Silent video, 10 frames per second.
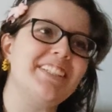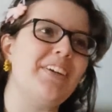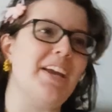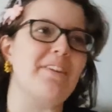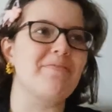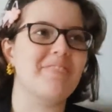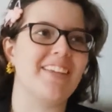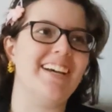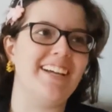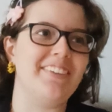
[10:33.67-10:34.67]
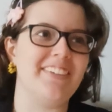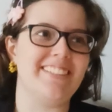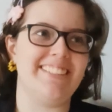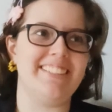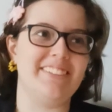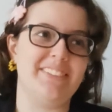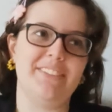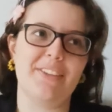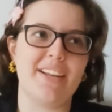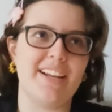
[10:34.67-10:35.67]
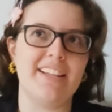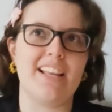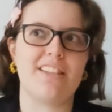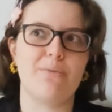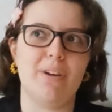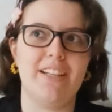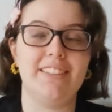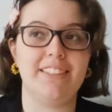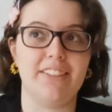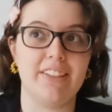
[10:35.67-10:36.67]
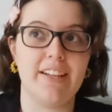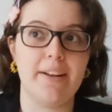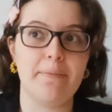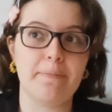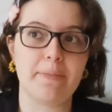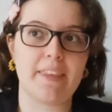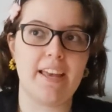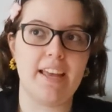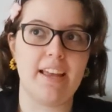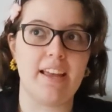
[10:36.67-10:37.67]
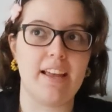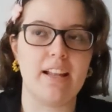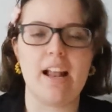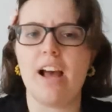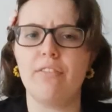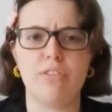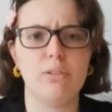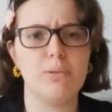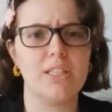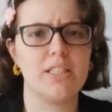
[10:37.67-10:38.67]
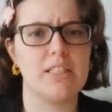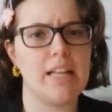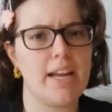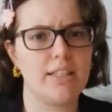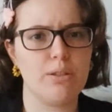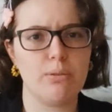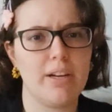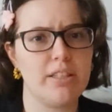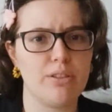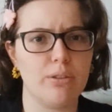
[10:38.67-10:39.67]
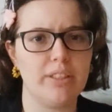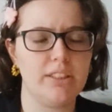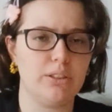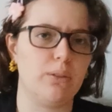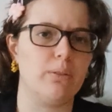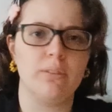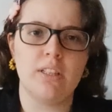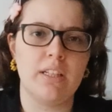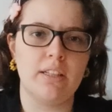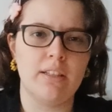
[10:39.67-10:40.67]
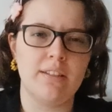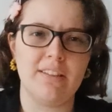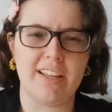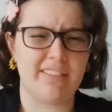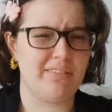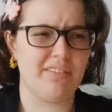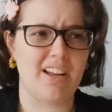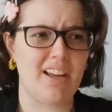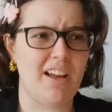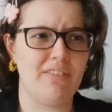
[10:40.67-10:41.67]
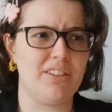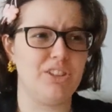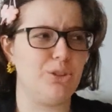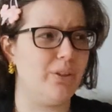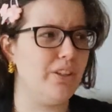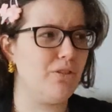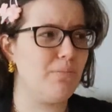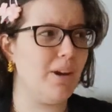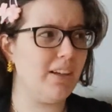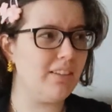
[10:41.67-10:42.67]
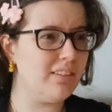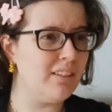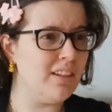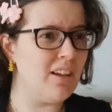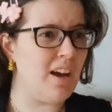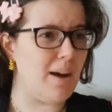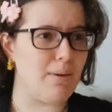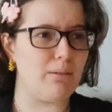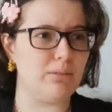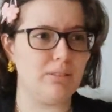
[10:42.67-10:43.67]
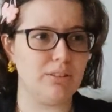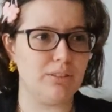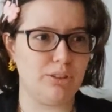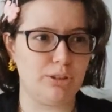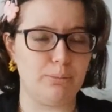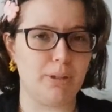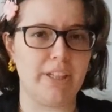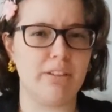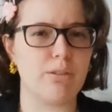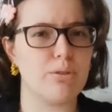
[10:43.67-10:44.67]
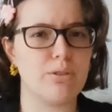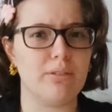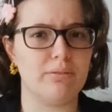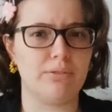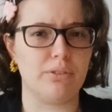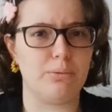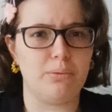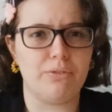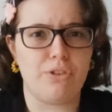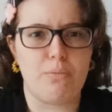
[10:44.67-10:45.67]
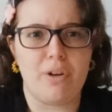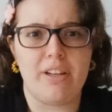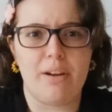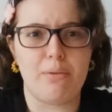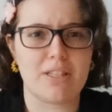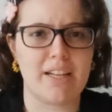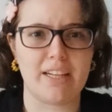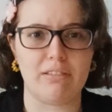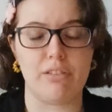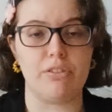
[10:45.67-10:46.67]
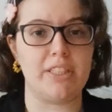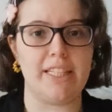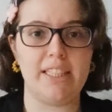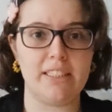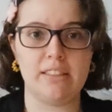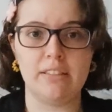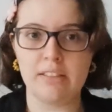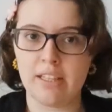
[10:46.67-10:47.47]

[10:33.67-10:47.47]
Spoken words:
so yeah, I wanted to do that and that's why I started. And I've always liked to write stories, so, like, I have a story of mine about superheroes from when I was like around 6.